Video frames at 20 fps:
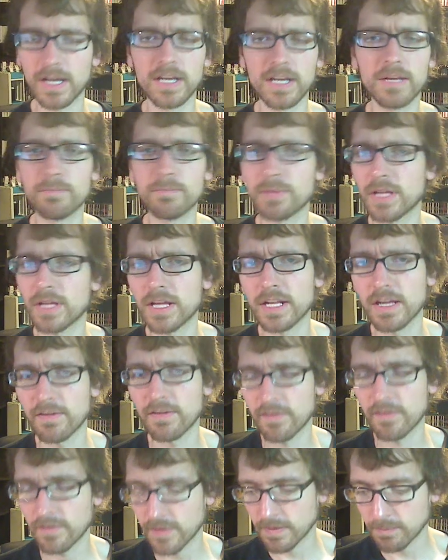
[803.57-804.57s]
it. I didn't play
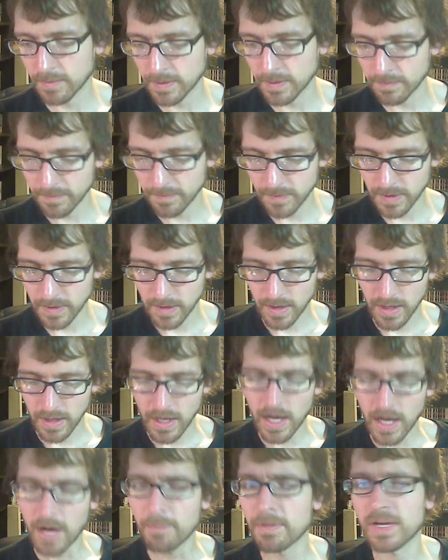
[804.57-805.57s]
enough of it.
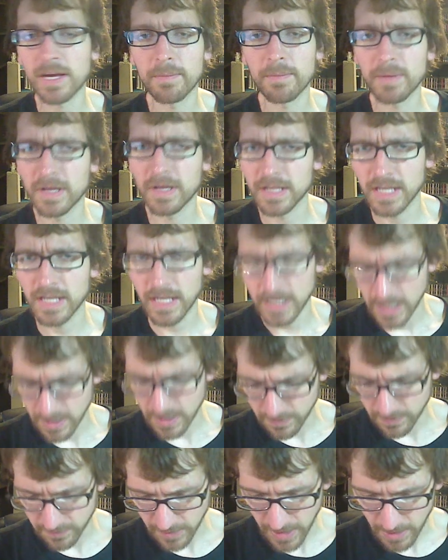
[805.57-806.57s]
I'll pick up any
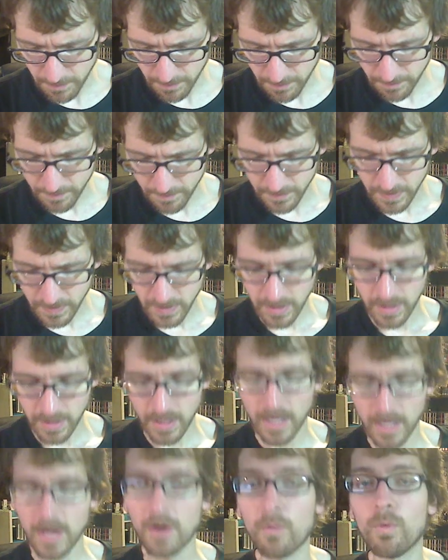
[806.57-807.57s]
NES game.
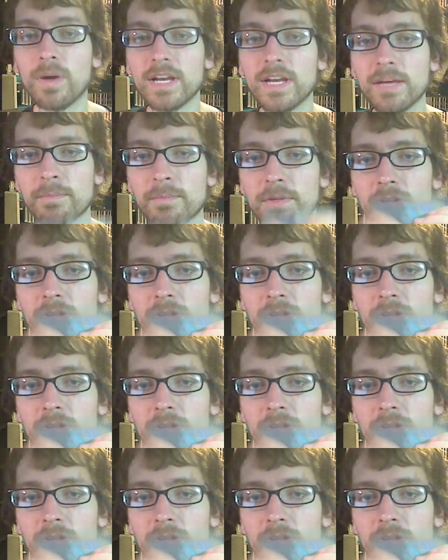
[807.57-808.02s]
One I've been